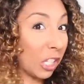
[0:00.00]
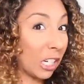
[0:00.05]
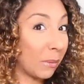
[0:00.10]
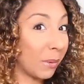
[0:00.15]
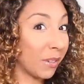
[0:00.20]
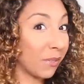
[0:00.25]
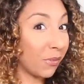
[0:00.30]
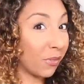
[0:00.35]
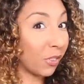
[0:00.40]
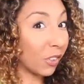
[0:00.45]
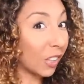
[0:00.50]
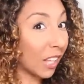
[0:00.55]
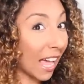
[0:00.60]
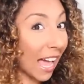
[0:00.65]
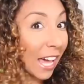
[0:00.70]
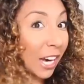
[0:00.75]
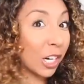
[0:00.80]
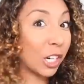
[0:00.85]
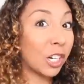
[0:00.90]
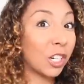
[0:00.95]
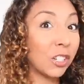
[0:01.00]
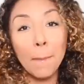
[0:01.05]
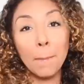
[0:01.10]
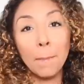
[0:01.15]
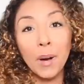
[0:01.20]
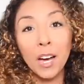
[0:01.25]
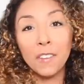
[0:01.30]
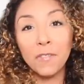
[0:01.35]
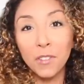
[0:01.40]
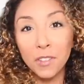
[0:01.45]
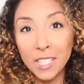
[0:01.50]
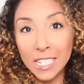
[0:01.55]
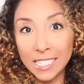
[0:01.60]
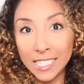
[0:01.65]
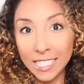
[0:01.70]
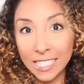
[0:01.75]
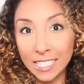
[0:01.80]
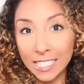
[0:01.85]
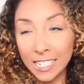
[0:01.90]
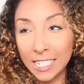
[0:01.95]
a little bit flatter, but for
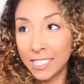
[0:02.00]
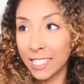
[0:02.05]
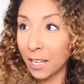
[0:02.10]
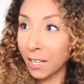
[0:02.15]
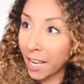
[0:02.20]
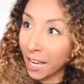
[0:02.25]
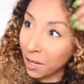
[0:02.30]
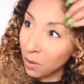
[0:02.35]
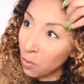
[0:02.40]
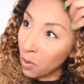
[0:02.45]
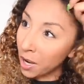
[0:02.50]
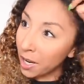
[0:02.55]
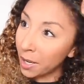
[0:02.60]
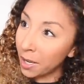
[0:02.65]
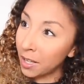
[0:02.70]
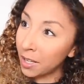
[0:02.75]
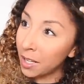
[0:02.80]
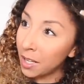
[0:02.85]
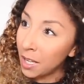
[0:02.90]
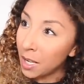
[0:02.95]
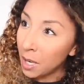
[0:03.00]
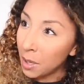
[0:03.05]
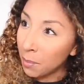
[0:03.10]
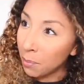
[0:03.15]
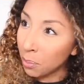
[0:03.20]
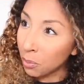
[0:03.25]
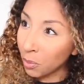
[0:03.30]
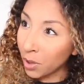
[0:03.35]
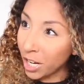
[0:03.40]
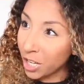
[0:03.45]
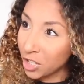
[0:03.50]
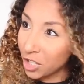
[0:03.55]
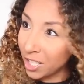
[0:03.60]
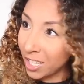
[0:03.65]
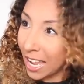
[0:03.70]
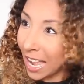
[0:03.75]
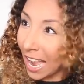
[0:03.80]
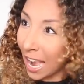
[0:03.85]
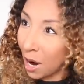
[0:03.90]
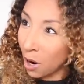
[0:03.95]
this instance, I kind of want to brush
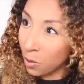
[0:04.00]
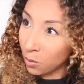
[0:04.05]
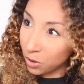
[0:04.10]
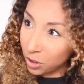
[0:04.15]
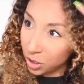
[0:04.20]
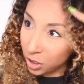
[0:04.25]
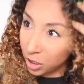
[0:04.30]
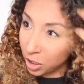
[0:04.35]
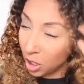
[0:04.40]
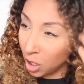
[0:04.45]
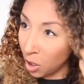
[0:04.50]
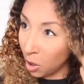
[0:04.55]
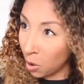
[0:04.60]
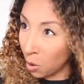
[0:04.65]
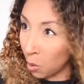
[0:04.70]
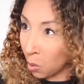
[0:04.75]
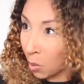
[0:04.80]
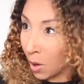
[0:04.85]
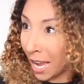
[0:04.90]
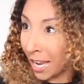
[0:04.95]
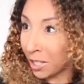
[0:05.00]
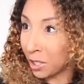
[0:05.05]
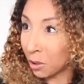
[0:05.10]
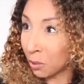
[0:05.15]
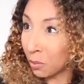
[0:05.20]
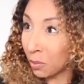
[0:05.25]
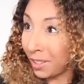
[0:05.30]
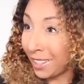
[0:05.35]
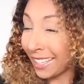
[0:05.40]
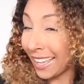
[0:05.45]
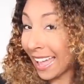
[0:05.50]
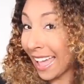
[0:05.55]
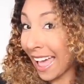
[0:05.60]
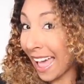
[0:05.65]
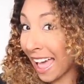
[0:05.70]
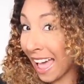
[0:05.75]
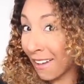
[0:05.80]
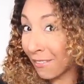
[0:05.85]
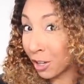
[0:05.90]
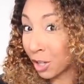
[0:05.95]
it out so I don't really
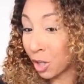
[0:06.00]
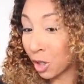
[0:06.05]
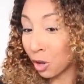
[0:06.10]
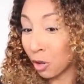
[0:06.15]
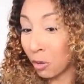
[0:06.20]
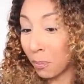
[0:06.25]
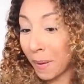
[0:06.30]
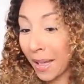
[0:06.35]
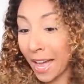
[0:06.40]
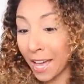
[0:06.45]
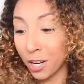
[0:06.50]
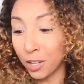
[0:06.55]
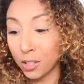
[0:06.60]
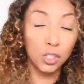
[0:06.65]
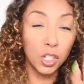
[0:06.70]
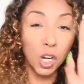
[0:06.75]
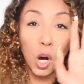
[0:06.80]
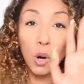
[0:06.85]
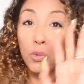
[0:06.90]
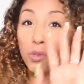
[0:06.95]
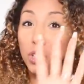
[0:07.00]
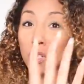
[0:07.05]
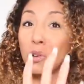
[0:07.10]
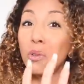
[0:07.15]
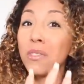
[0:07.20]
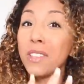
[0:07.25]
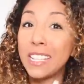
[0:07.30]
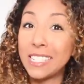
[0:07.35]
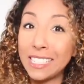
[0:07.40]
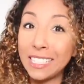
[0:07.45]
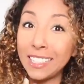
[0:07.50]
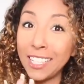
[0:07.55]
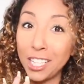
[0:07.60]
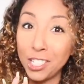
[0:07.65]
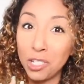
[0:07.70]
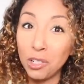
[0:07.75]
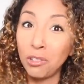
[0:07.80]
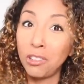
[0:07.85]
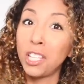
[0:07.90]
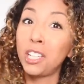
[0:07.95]
have a curl pattern. Don't do this
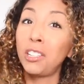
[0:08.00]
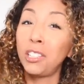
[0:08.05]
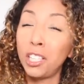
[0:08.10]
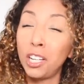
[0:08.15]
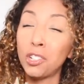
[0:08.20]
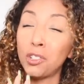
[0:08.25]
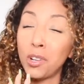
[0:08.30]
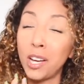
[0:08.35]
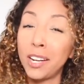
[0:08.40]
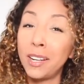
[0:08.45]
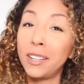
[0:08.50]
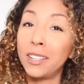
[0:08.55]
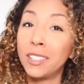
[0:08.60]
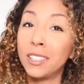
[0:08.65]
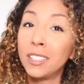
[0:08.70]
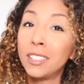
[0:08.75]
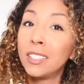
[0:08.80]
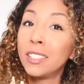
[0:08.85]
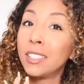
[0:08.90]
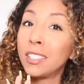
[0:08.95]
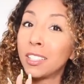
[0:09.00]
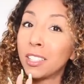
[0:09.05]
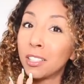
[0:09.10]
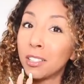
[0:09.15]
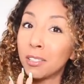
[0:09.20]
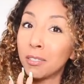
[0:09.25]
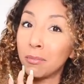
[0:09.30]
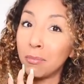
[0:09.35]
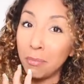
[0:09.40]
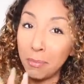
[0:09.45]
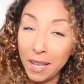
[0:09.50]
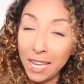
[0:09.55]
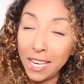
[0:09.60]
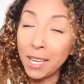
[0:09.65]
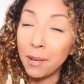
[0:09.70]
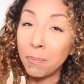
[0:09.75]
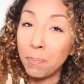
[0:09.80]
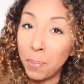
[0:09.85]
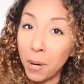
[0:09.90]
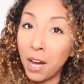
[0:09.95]
unless you're literally are trying to
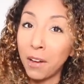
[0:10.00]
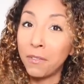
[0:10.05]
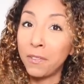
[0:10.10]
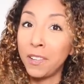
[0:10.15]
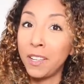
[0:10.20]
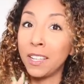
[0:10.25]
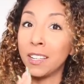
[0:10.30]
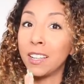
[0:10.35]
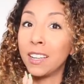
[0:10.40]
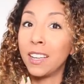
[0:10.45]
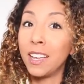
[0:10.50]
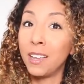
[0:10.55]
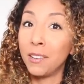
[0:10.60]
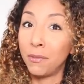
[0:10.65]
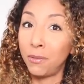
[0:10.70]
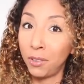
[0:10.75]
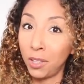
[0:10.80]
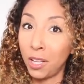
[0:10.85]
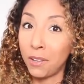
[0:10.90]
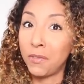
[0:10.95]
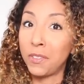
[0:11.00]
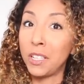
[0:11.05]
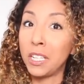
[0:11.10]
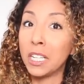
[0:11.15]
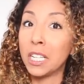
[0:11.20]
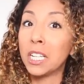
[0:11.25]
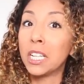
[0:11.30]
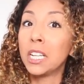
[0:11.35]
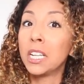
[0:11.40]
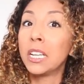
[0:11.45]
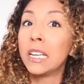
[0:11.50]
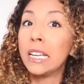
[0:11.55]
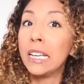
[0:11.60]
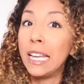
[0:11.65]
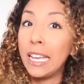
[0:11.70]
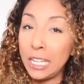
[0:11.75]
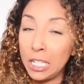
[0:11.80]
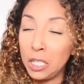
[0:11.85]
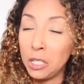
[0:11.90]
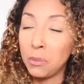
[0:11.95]
make it puffy and fluffy
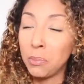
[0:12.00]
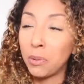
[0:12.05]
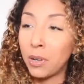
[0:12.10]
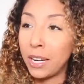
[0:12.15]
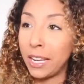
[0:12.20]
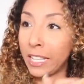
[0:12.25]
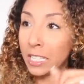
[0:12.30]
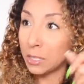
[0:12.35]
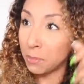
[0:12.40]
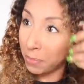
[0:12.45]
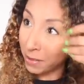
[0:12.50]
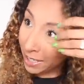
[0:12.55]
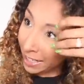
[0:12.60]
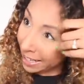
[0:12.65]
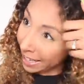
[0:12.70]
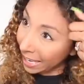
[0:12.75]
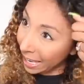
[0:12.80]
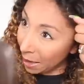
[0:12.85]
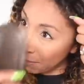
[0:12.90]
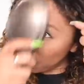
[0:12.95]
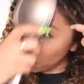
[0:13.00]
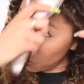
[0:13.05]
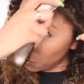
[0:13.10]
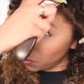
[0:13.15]
and do braids. But I am